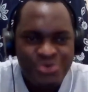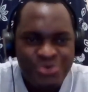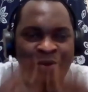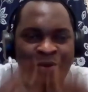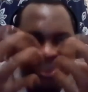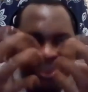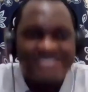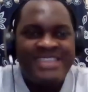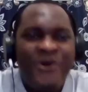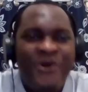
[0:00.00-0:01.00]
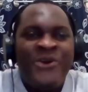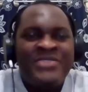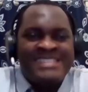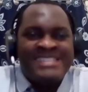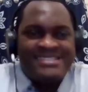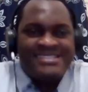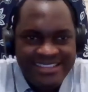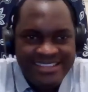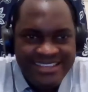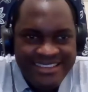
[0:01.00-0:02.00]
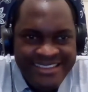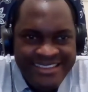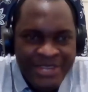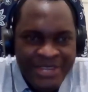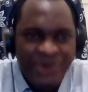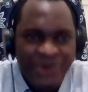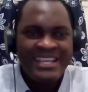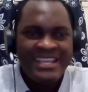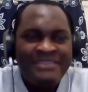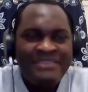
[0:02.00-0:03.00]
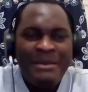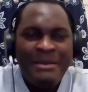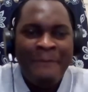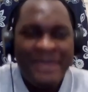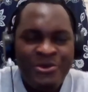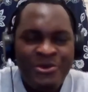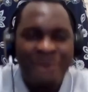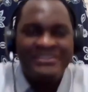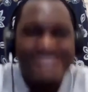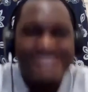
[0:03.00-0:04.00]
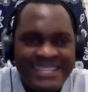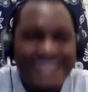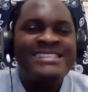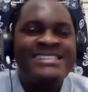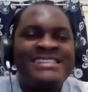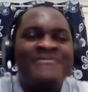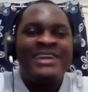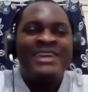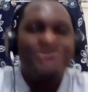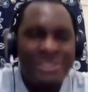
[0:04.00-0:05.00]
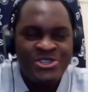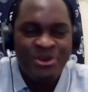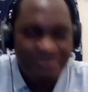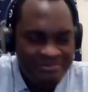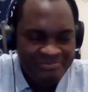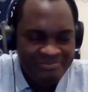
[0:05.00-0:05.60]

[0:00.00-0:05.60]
those who are watching on this give them a bit of confidence that at least this FA can do the job?